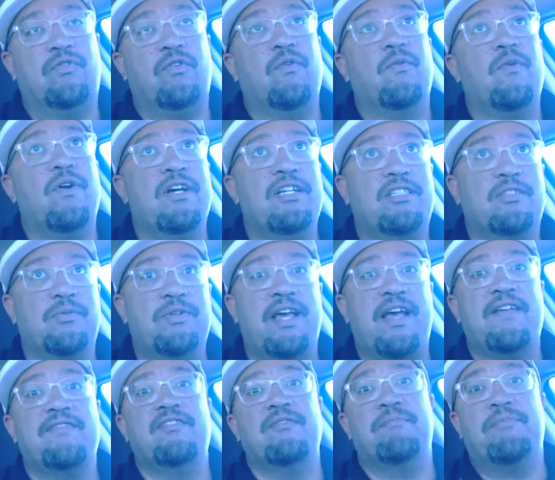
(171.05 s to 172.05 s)
For once, we
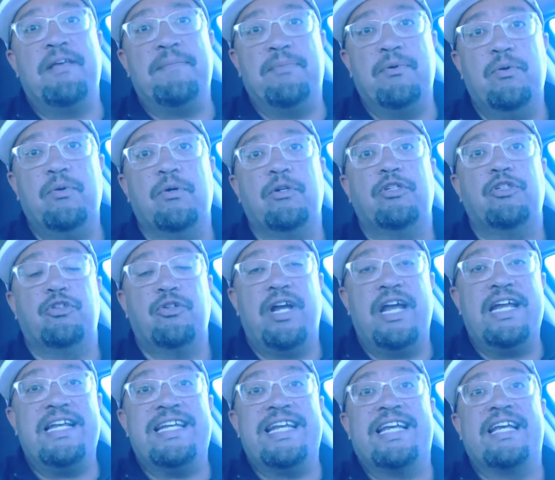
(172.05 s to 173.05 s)
have some people who are
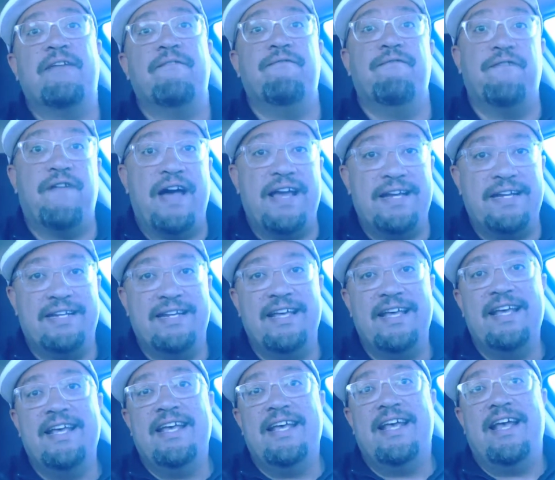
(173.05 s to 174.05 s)
trained and can fight,
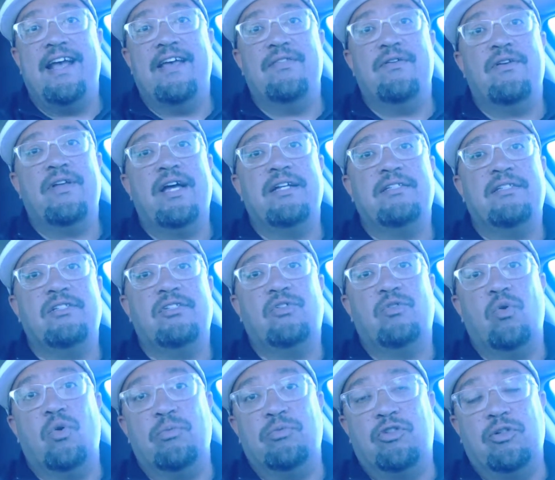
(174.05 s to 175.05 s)
and they're not
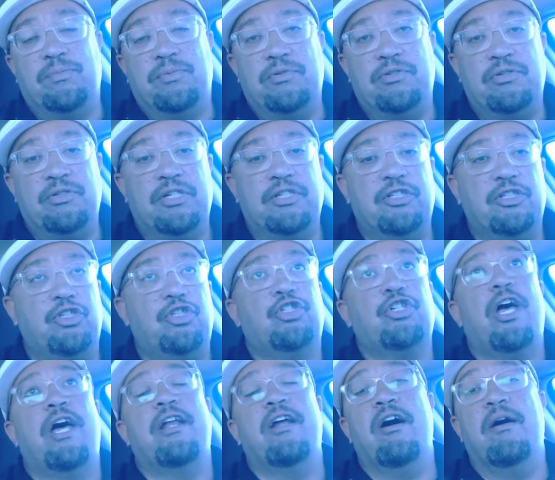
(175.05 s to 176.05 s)
just stormtroopers who get just
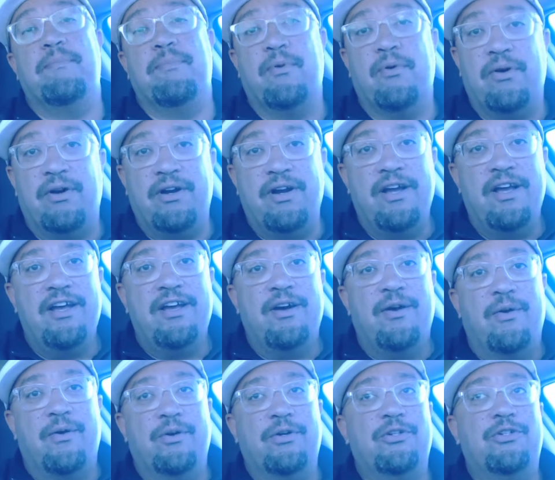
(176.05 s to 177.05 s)
shot up, or
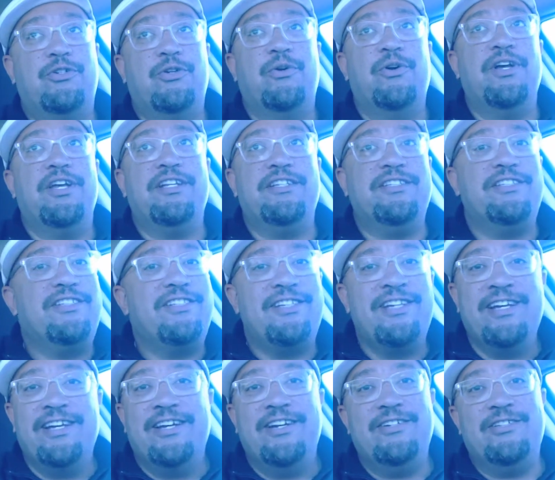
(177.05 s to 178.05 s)

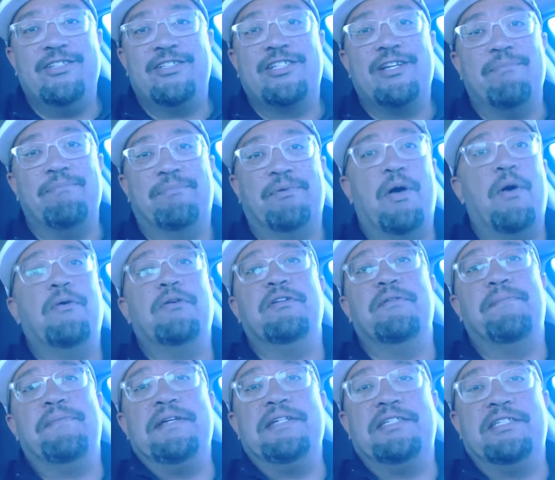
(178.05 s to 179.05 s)
droids who just get blown
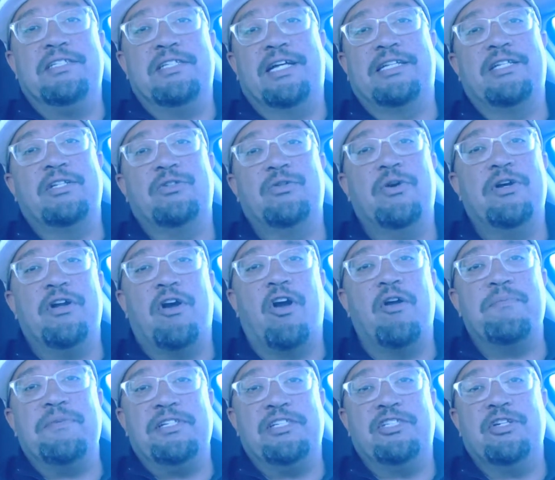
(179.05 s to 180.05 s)
to pieces like the droid
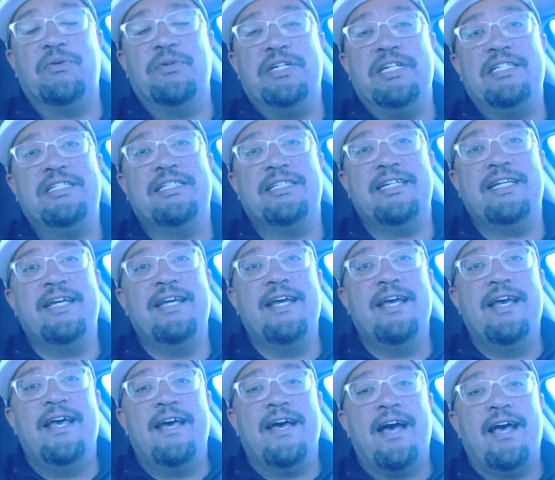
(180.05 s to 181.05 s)
army so easily.
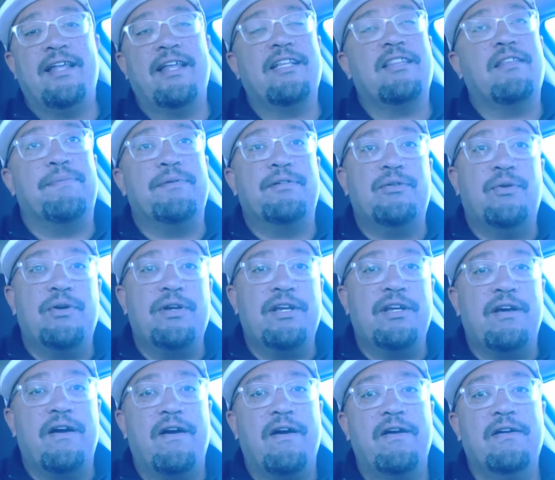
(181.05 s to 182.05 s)
I the
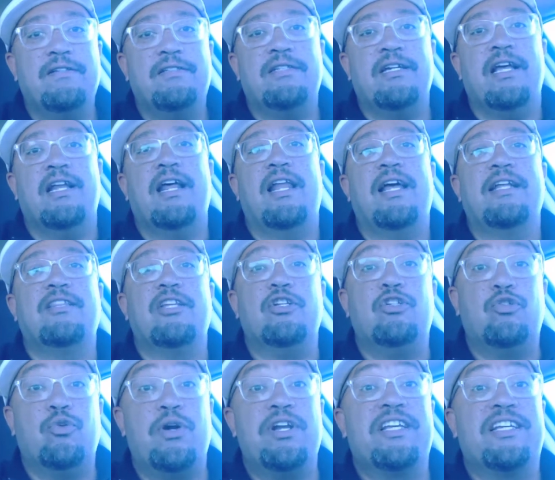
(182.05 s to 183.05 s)
Praetorian Guards, and I like the
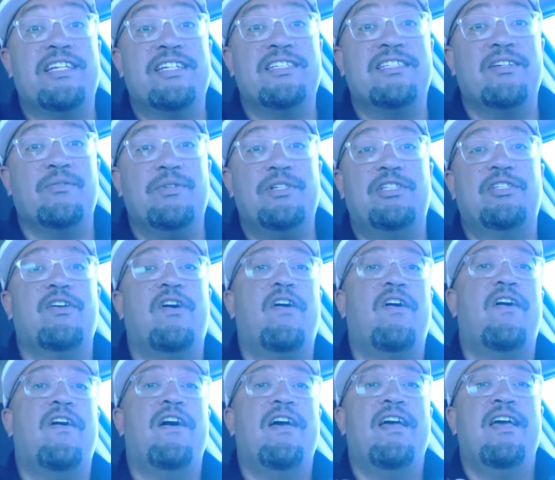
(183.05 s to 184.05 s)
droidicas that we
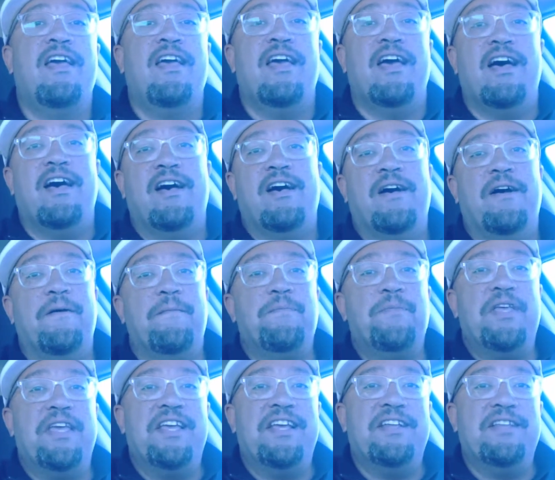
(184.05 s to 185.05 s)
saw
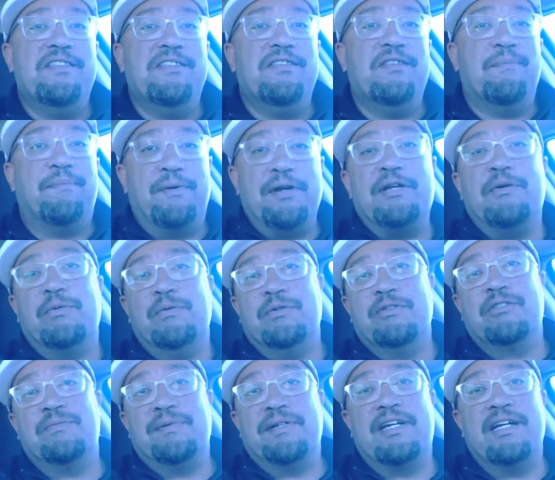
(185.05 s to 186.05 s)
in the
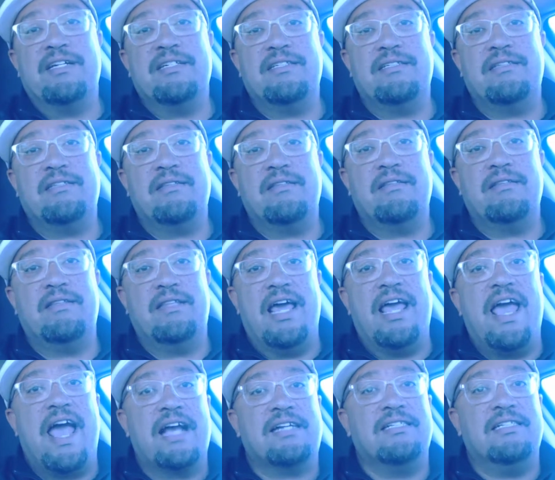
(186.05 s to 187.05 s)
prequels, because
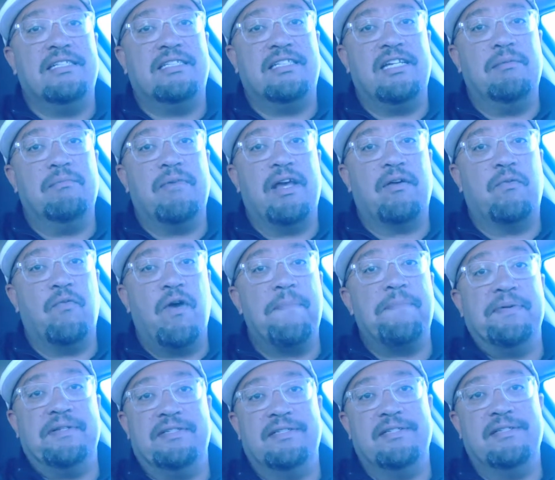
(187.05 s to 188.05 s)
they actually seem like
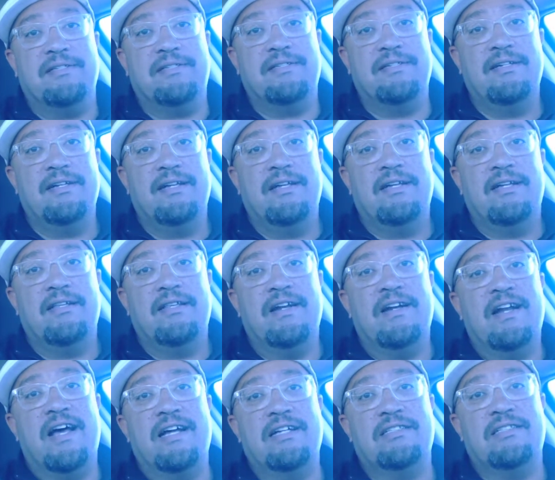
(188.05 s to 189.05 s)
weapons.
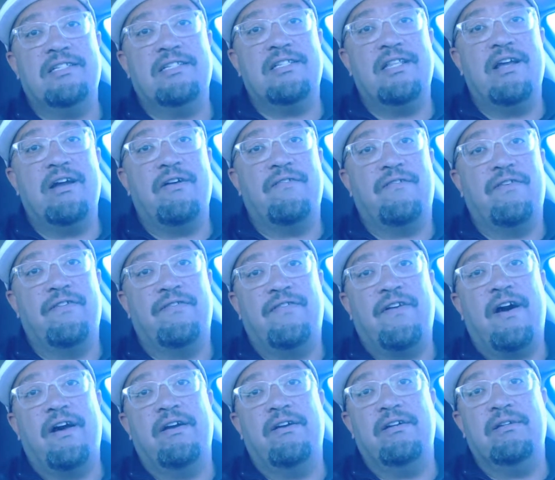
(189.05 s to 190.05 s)
They're not just there for
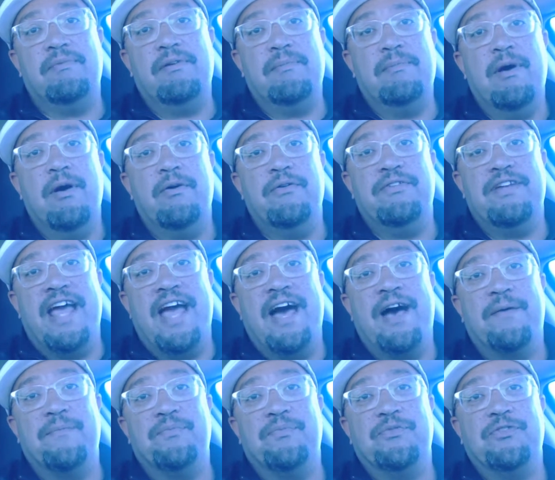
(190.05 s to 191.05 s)
fodder to be mowed
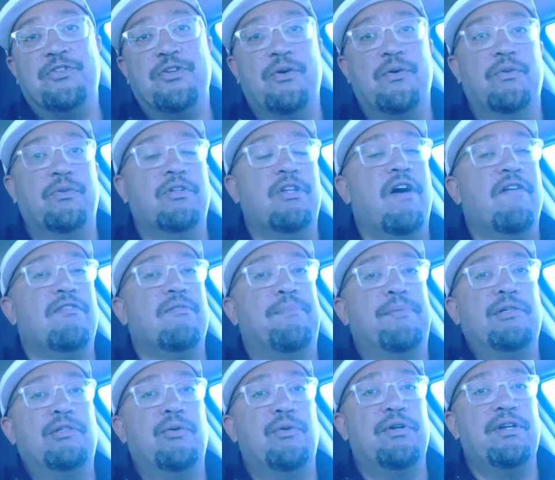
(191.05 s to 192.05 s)
down. So love the
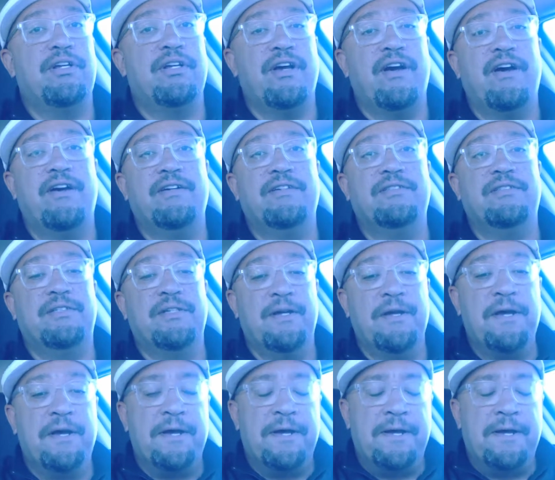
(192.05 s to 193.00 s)
Praetorian Guards.